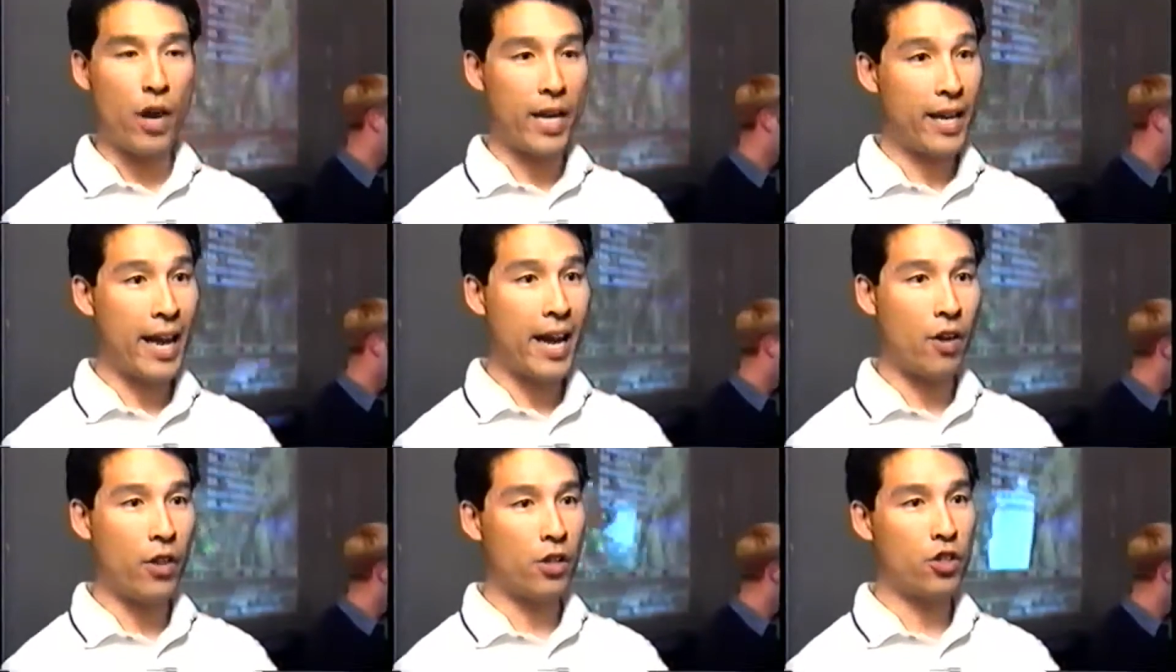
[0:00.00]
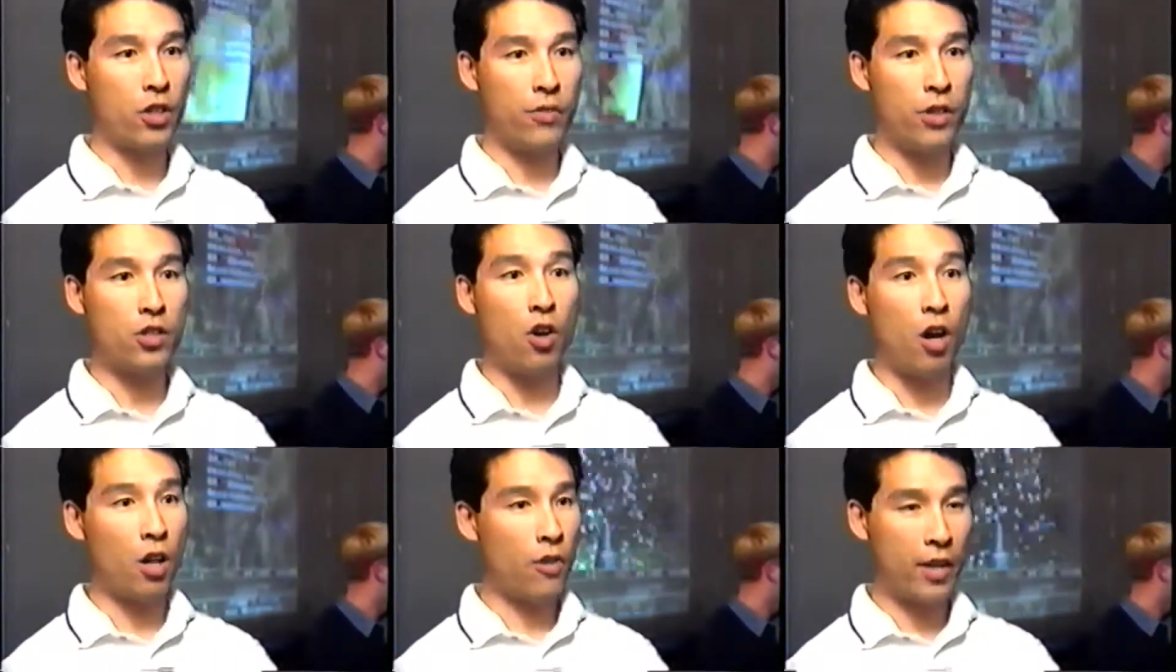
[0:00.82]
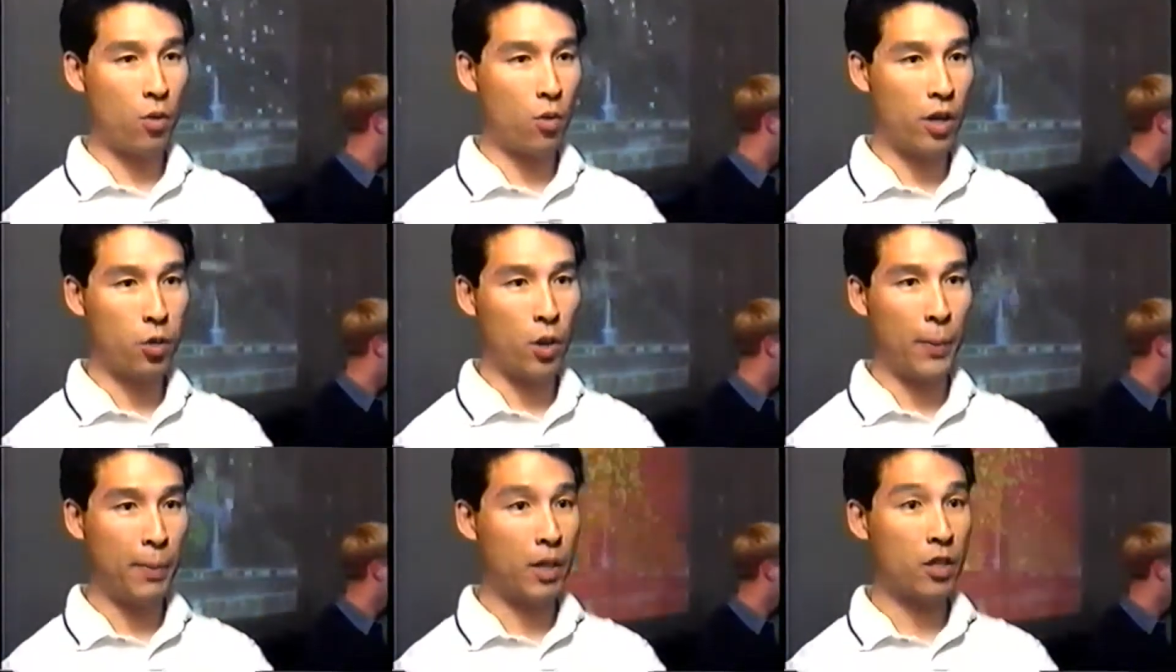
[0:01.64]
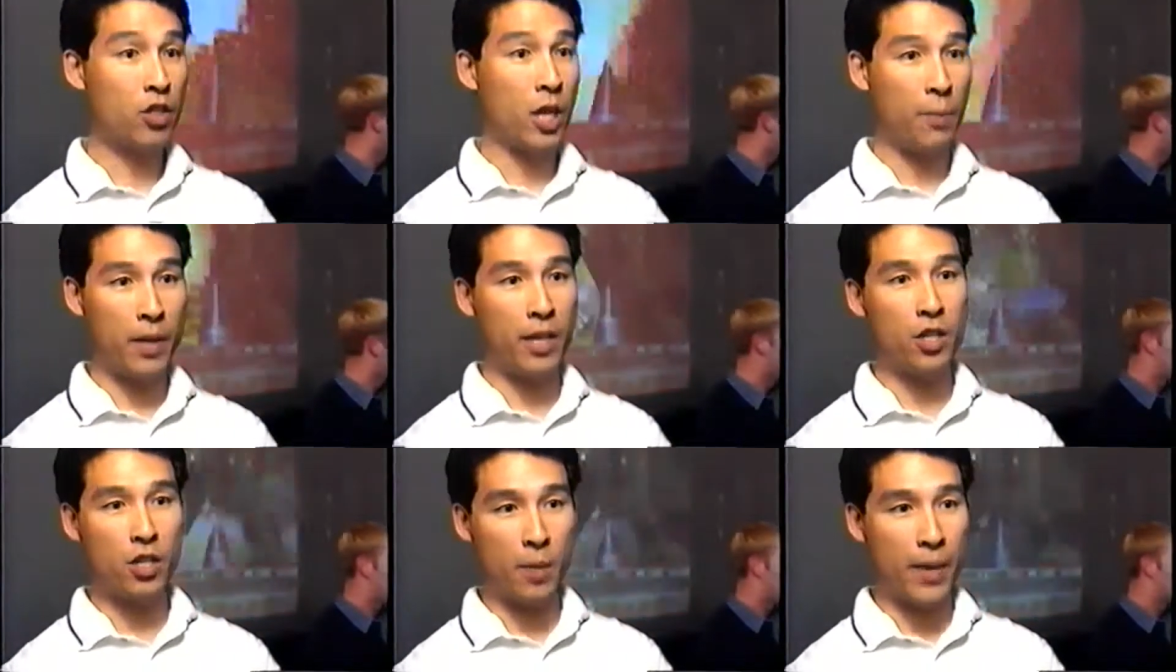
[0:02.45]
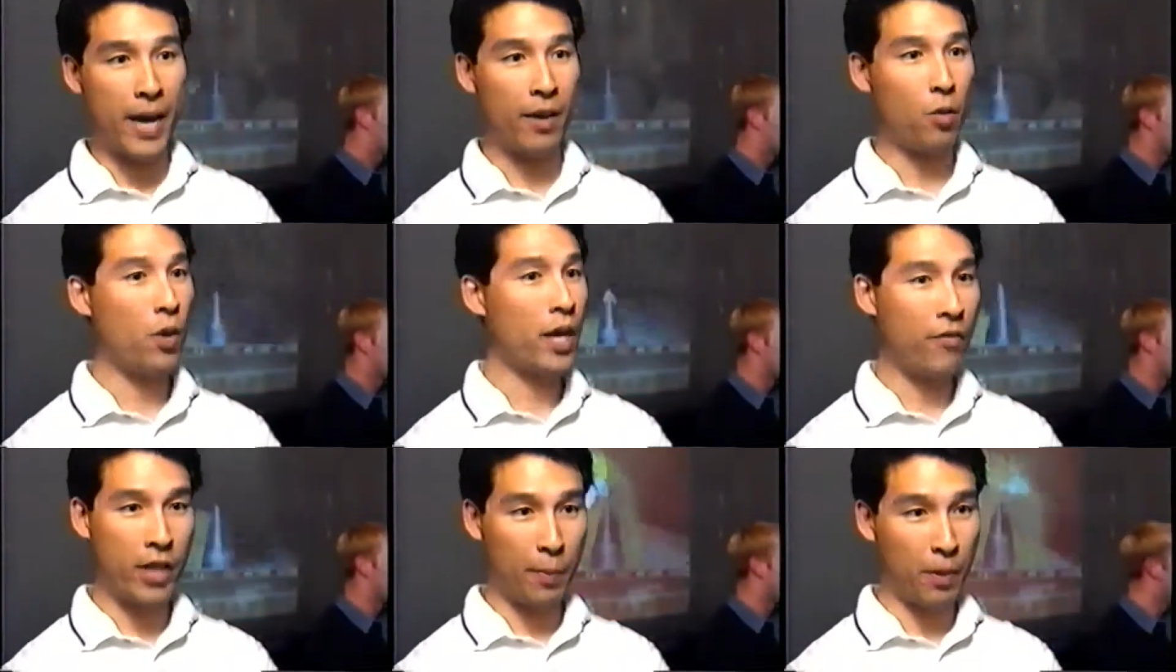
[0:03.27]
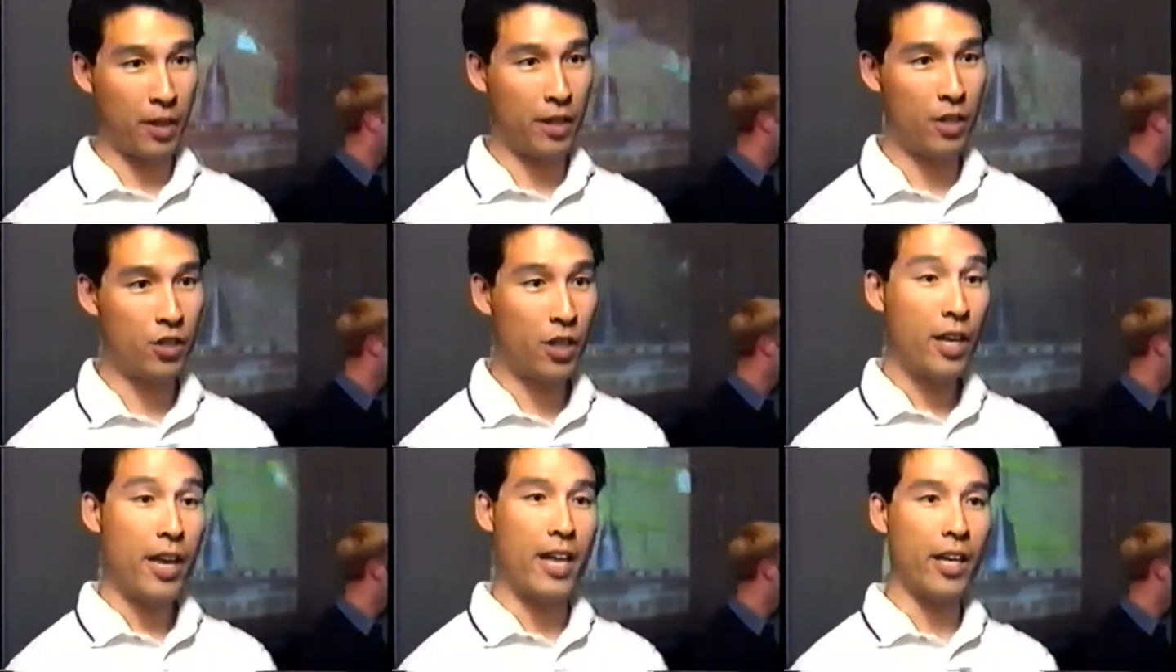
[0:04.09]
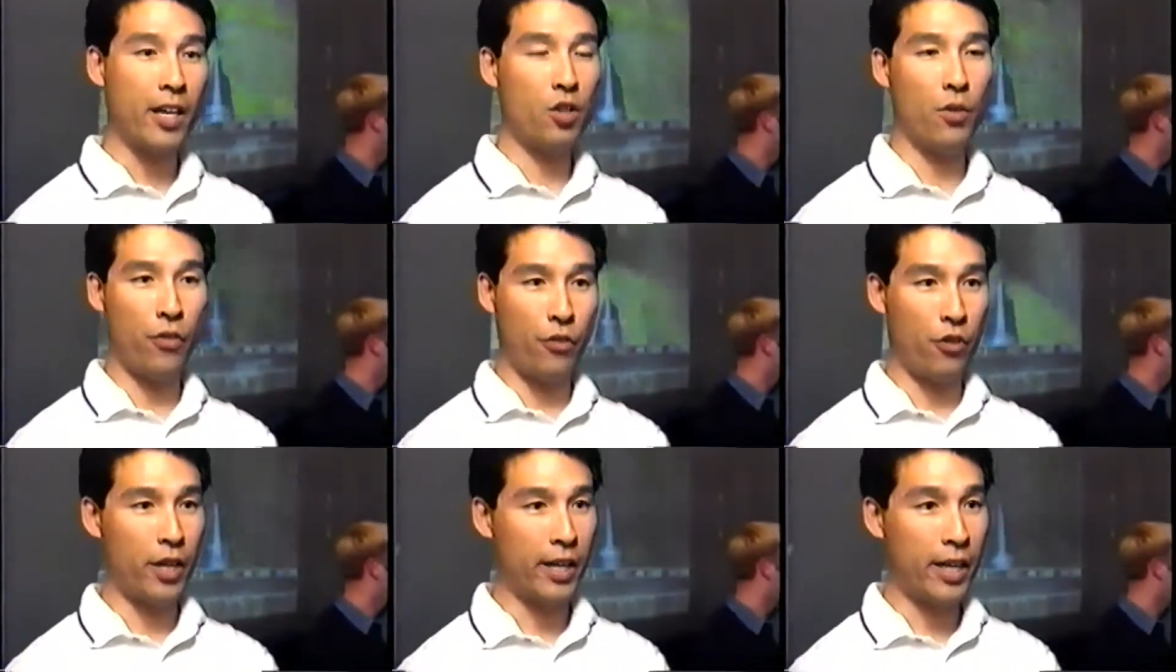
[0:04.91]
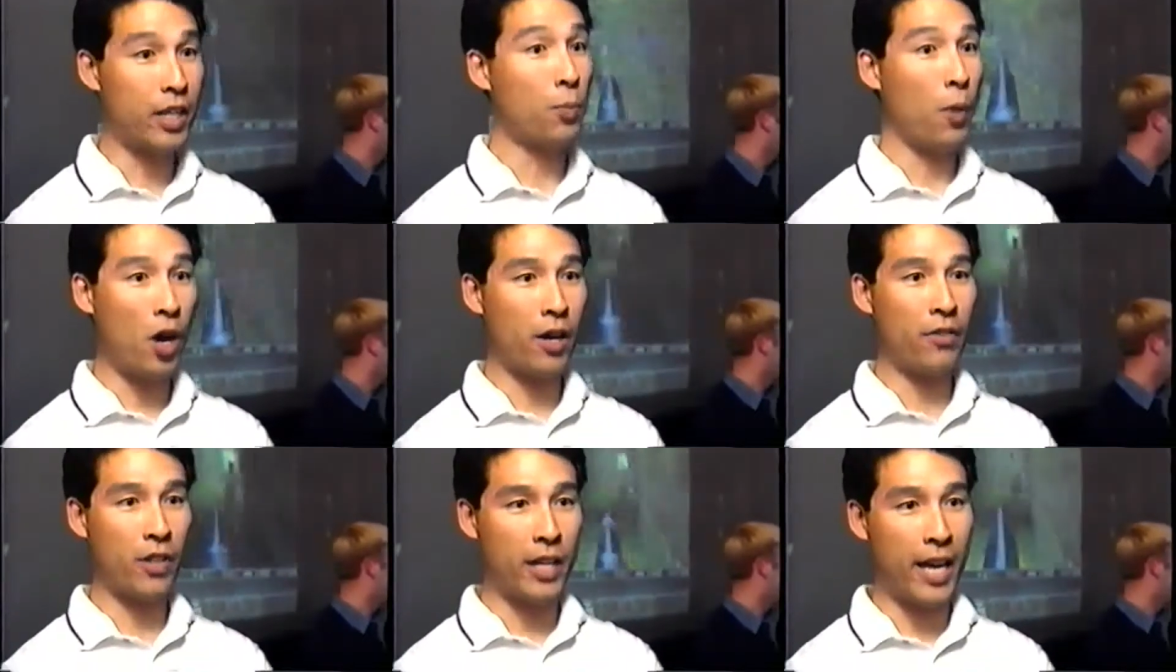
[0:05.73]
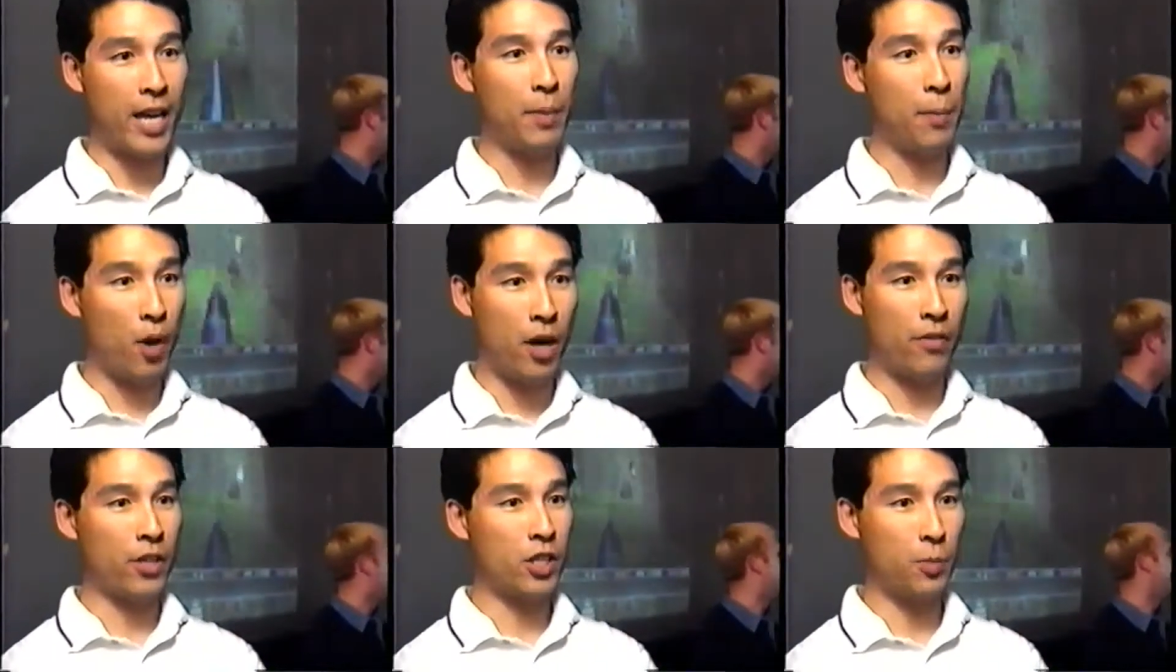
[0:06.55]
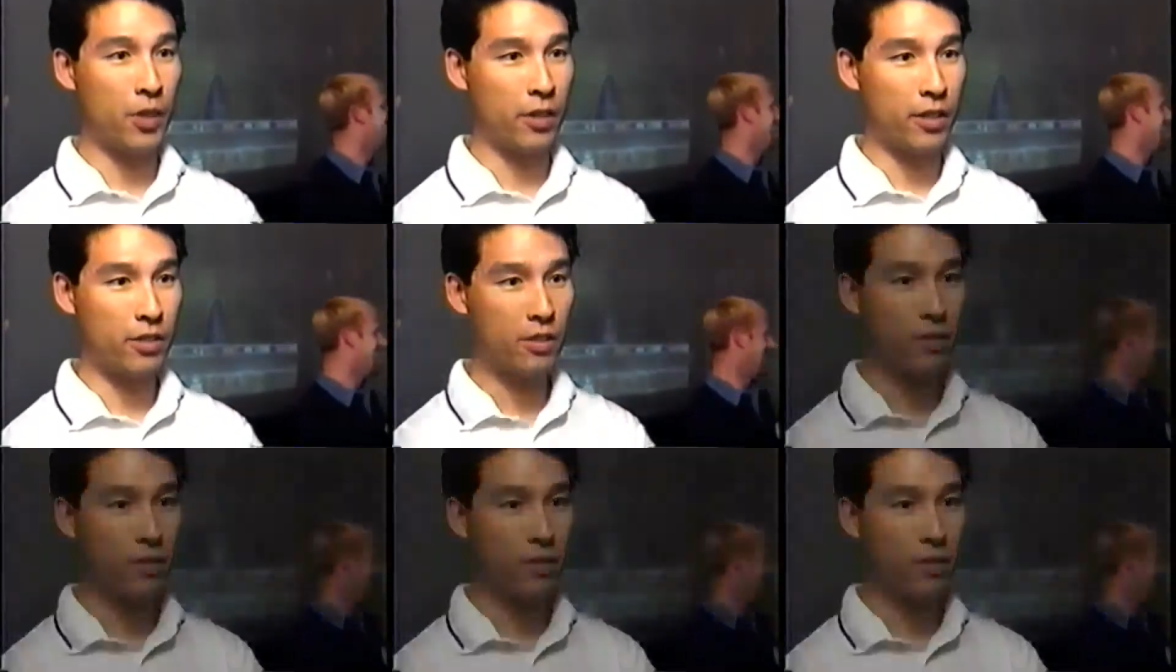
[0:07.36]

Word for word: right now there are servers all around the world where people can jump in and jump out whenever they please, and they can do it for free. It's part of the game and part of the experience.